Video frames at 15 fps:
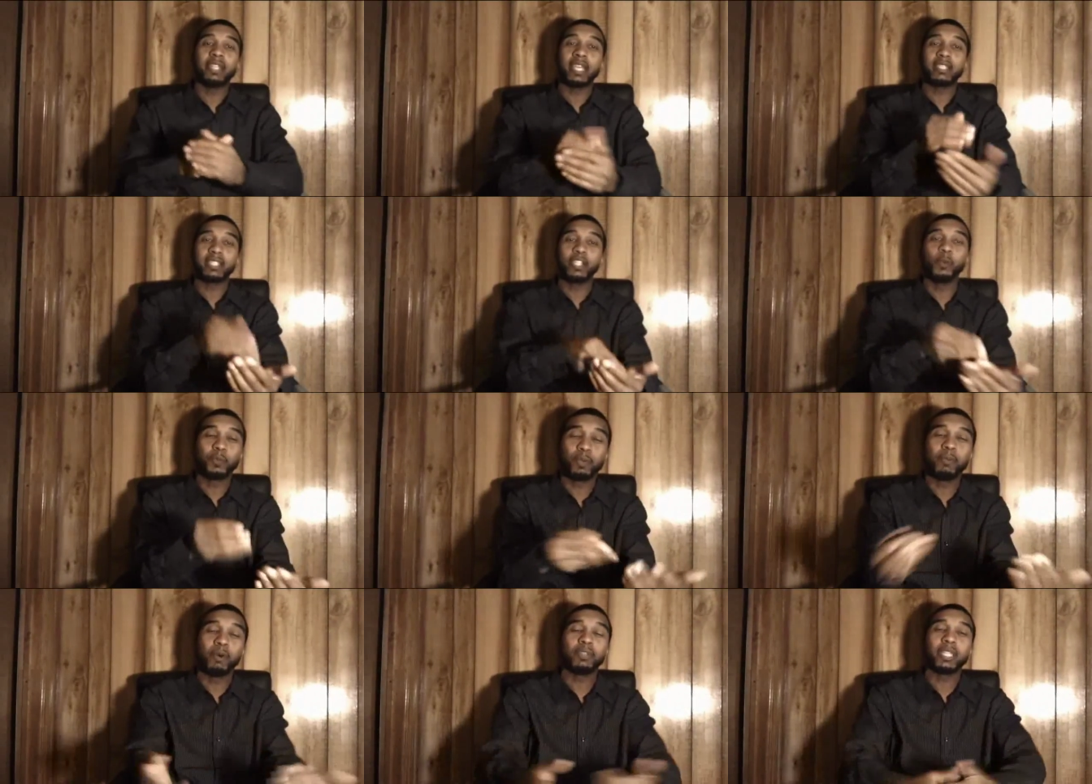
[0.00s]
They still
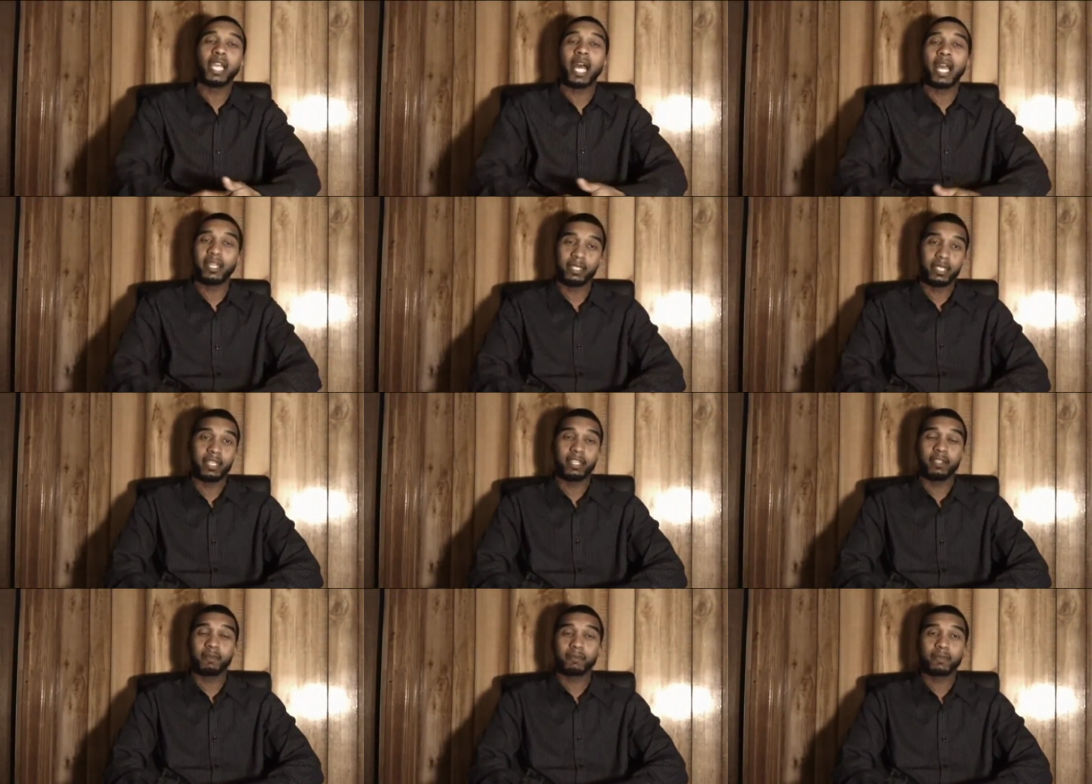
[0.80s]
promote the
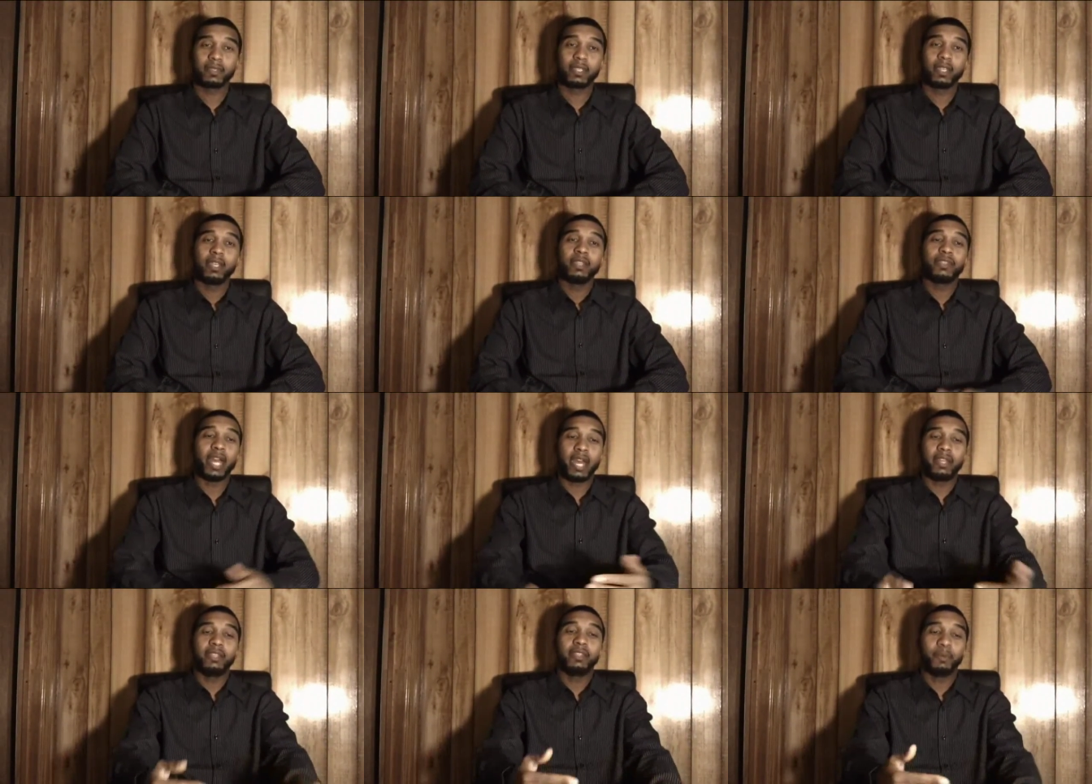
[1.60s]
idea
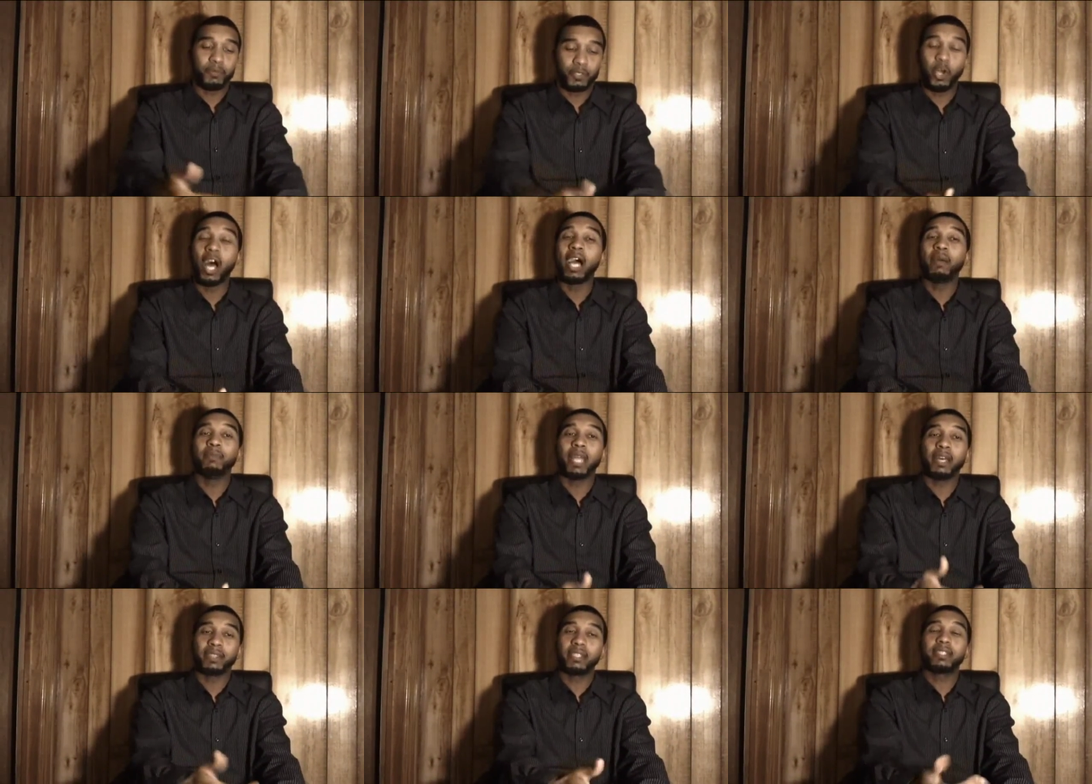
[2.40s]
that the
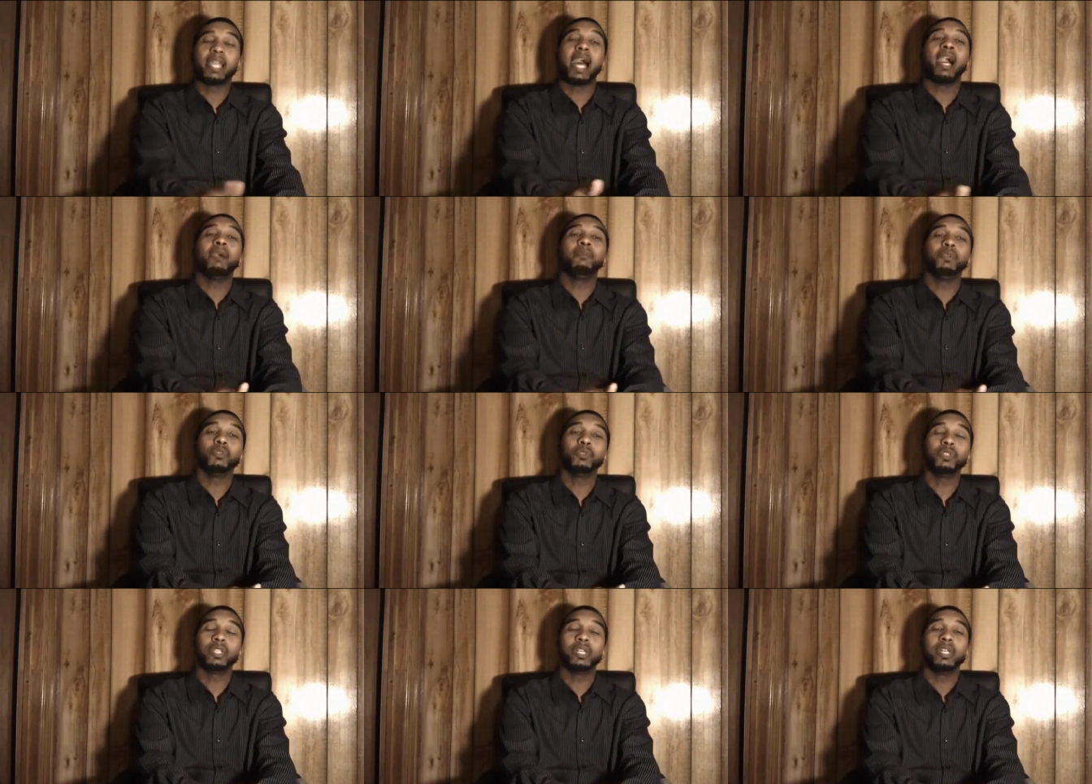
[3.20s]

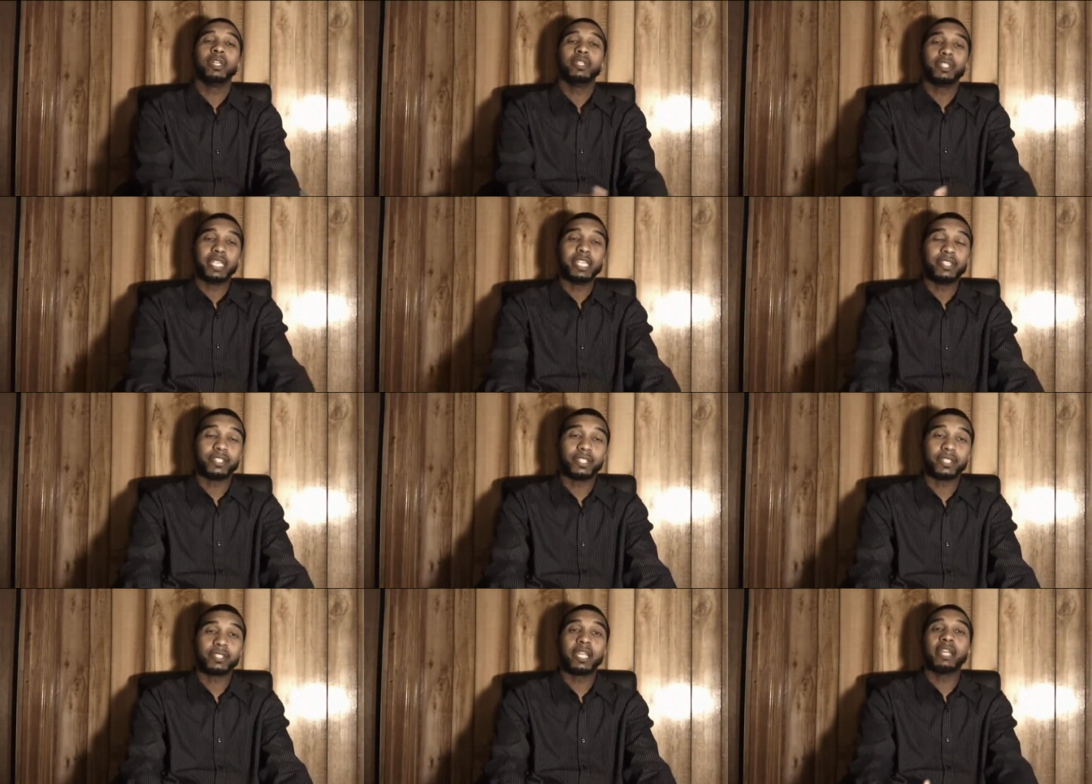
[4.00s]
Talmud
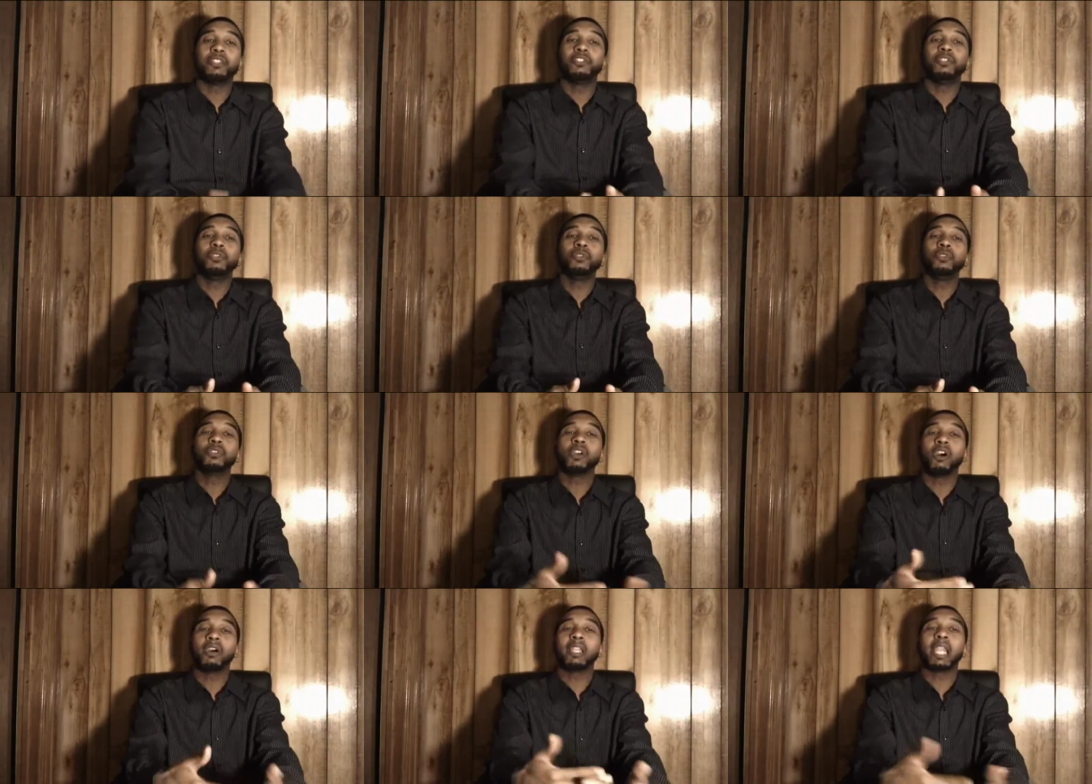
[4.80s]
teaches that
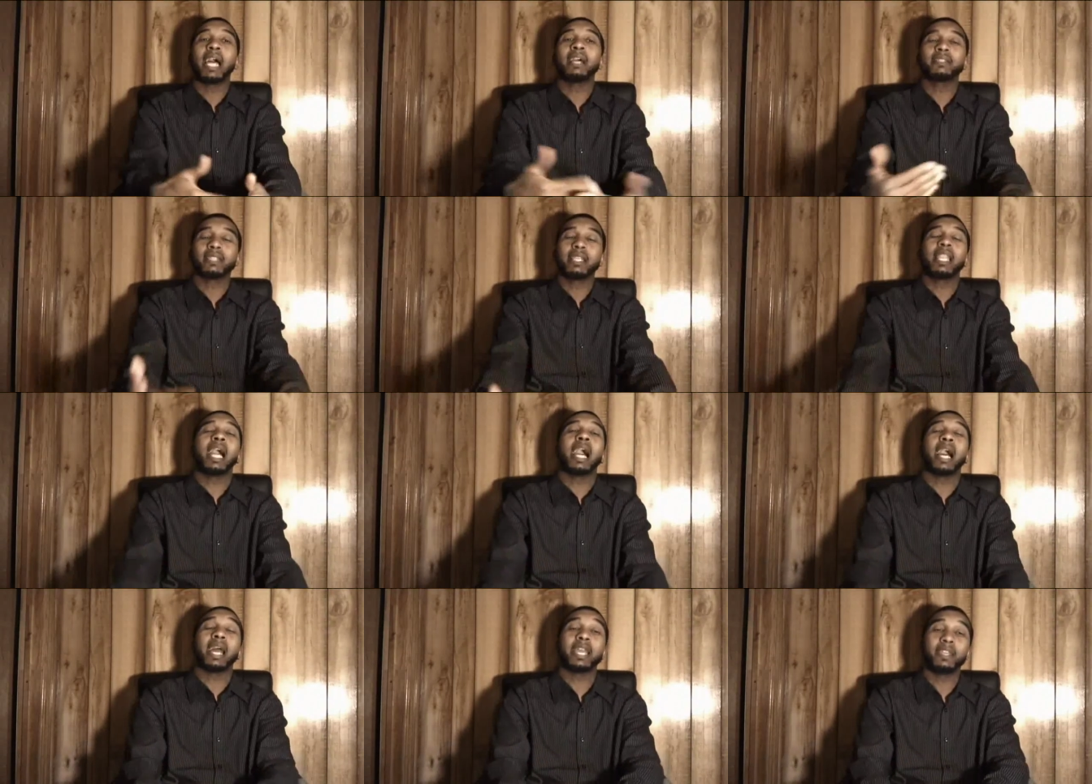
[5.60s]
Jews are allowed to
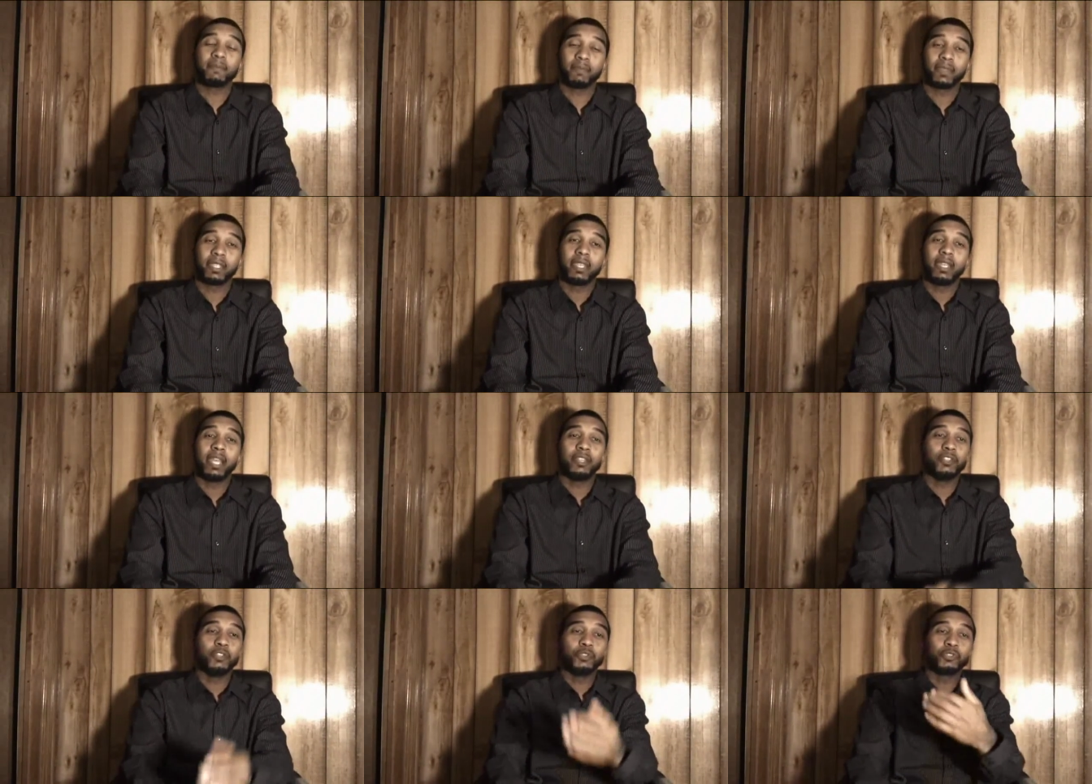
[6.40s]
lie
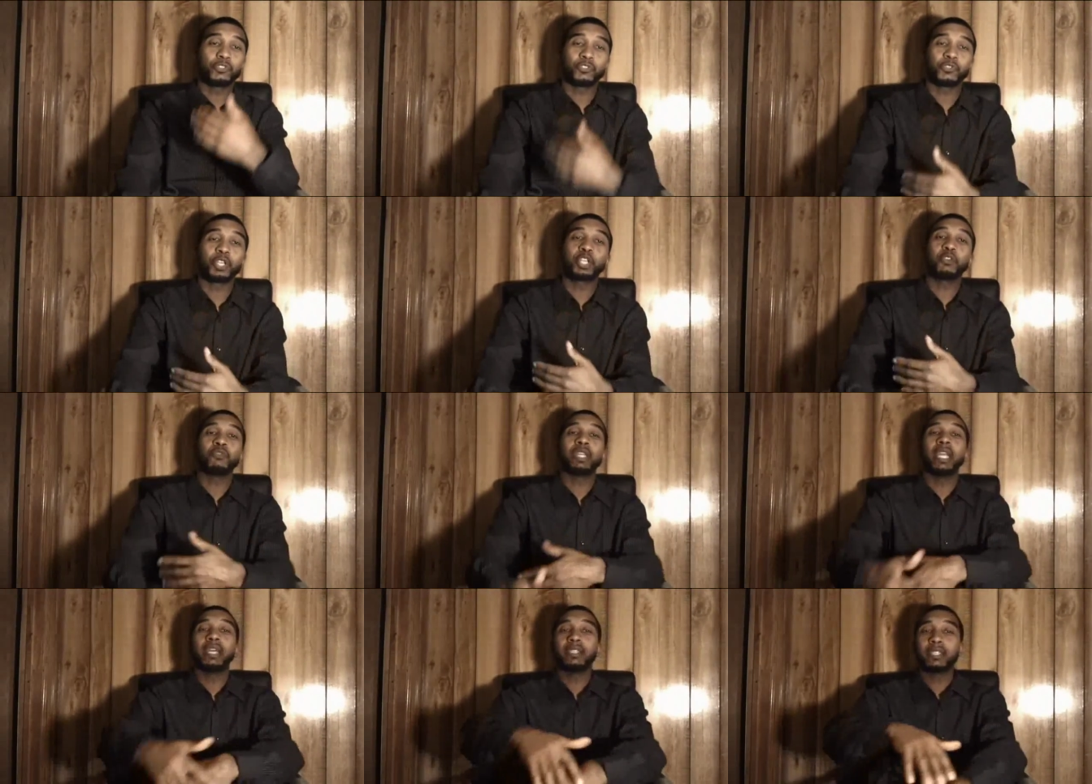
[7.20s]
and use
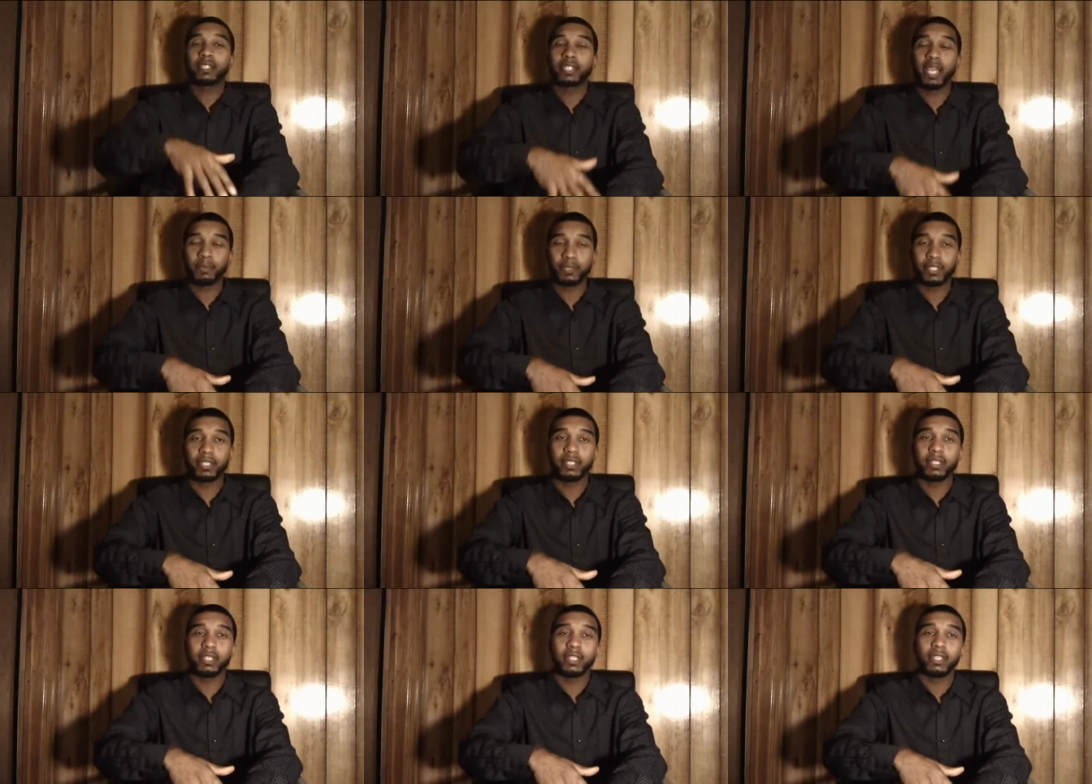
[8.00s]
trickery and
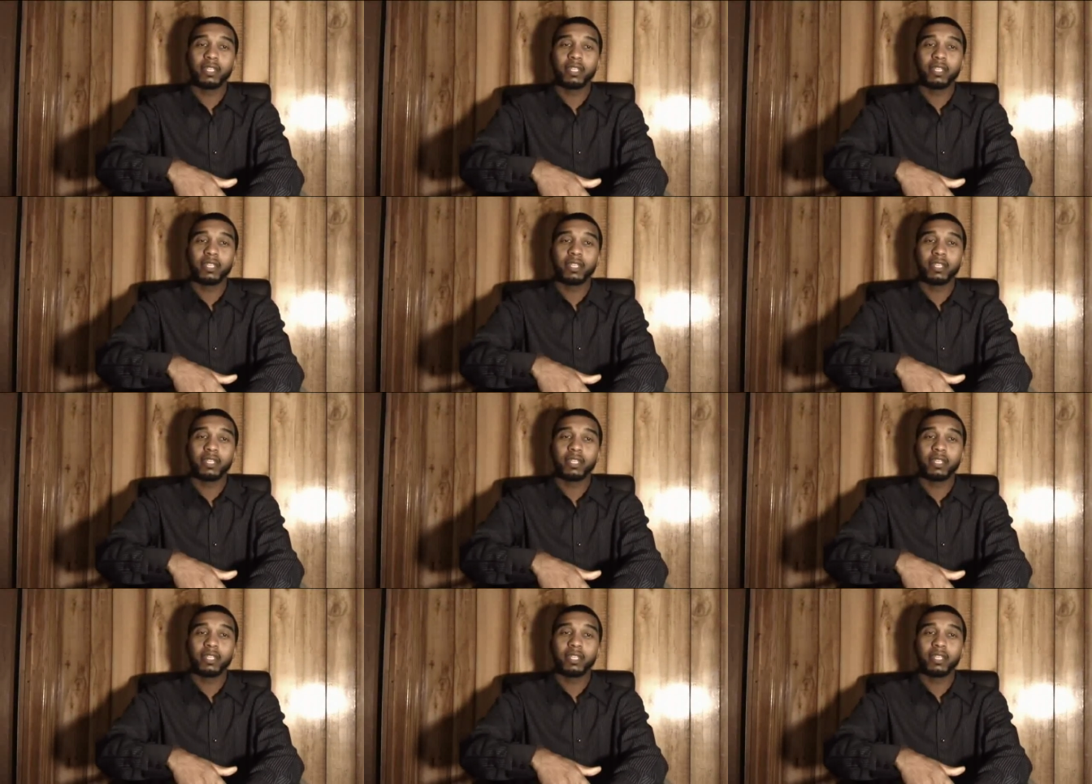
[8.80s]
deception